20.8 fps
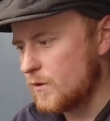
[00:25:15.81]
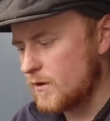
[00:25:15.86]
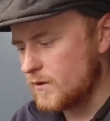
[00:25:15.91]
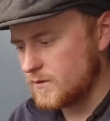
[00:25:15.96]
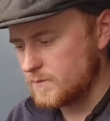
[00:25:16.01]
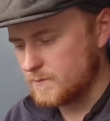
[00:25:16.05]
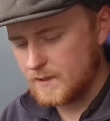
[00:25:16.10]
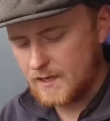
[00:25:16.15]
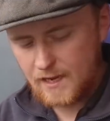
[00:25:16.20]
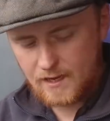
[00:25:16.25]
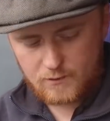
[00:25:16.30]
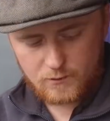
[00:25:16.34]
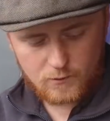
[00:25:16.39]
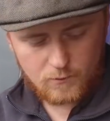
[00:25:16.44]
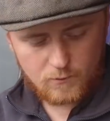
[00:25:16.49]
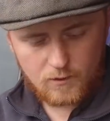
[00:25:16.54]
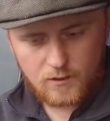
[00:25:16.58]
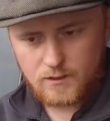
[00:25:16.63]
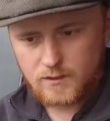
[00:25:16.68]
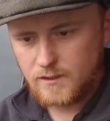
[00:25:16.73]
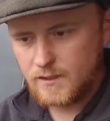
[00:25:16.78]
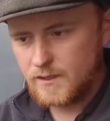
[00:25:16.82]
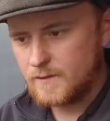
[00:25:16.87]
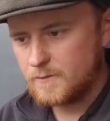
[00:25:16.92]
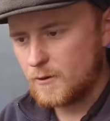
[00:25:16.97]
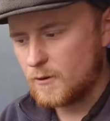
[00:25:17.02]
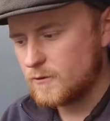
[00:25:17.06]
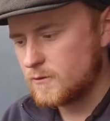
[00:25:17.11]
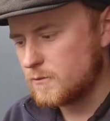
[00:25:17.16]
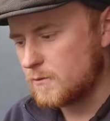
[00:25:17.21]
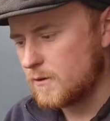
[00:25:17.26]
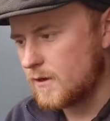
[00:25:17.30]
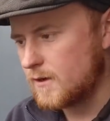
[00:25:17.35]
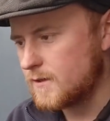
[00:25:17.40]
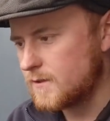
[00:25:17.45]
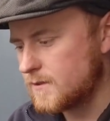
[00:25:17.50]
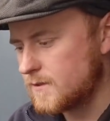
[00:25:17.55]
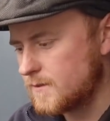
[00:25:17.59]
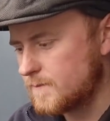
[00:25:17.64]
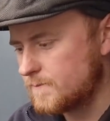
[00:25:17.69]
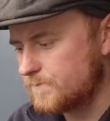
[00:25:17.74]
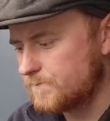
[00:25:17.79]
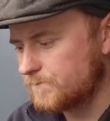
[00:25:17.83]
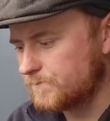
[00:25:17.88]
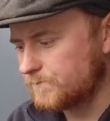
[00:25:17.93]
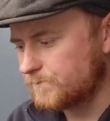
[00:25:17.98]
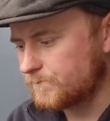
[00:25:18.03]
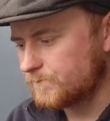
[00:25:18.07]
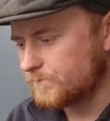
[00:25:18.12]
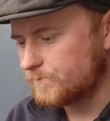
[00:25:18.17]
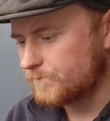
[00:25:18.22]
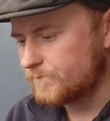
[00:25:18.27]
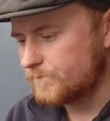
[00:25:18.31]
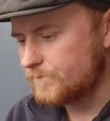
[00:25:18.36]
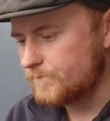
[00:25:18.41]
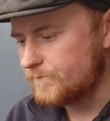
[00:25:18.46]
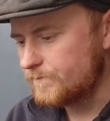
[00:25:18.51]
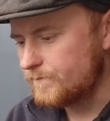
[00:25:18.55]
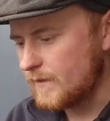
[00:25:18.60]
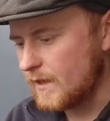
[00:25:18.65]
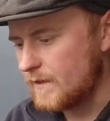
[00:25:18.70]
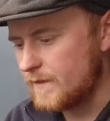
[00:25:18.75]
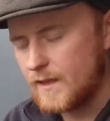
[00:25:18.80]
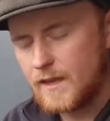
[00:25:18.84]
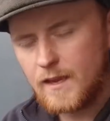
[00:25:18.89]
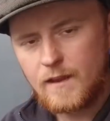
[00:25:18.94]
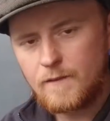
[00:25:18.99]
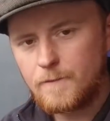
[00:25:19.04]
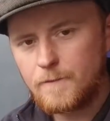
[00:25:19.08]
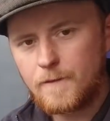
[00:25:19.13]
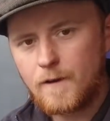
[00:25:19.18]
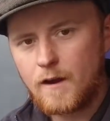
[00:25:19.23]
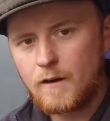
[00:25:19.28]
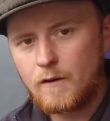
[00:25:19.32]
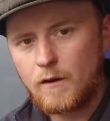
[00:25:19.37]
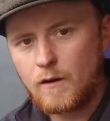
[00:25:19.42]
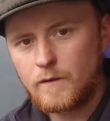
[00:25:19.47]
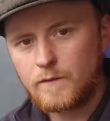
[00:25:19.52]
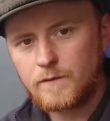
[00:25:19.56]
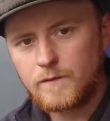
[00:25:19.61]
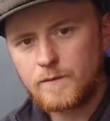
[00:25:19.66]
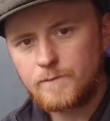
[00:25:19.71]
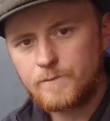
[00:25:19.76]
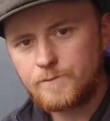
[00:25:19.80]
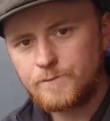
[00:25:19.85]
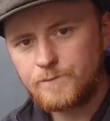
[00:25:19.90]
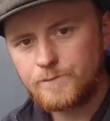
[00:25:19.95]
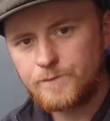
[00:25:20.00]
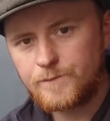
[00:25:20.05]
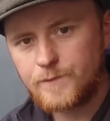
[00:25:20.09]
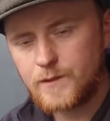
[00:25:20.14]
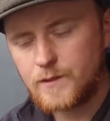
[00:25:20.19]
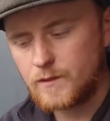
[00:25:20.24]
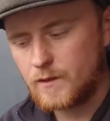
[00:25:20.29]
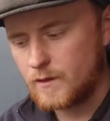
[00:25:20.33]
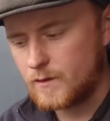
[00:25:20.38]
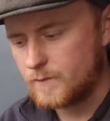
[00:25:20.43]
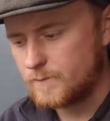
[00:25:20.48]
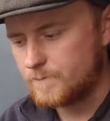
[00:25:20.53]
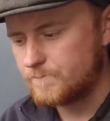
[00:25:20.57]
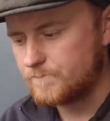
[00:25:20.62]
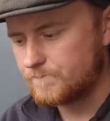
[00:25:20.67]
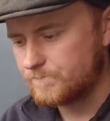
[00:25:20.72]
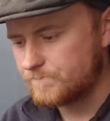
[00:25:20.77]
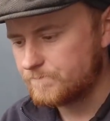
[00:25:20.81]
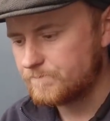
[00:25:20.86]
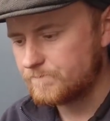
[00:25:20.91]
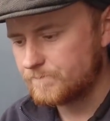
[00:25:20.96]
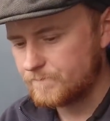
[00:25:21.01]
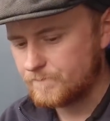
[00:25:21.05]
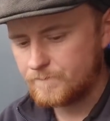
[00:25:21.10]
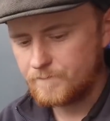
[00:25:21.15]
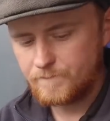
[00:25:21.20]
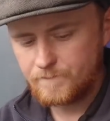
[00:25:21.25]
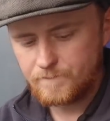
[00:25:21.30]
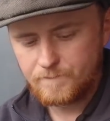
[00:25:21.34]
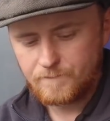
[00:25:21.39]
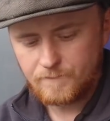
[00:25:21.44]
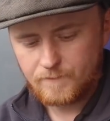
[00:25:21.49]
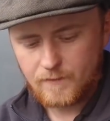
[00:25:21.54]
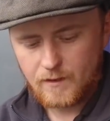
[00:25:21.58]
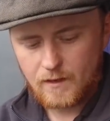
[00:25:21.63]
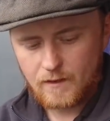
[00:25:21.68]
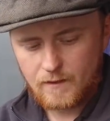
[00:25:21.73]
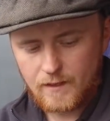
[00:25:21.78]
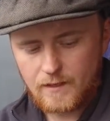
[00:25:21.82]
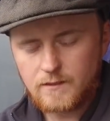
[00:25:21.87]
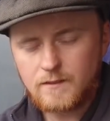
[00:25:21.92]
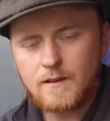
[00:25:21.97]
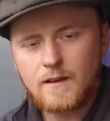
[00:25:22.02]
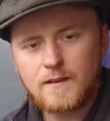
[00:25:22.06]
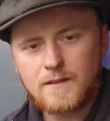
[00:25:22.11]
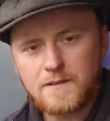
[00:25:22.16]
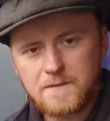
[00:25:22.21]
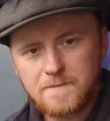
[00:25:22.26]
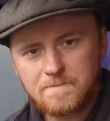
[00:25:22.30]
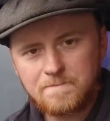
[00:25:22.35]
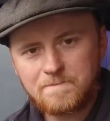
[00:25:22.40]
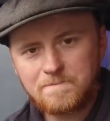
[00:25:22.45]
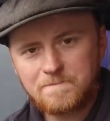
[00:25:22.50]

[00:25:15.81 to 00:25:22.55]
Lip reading: wise, mechanical wise, gearbox wise, they ain't far off, so that's nice.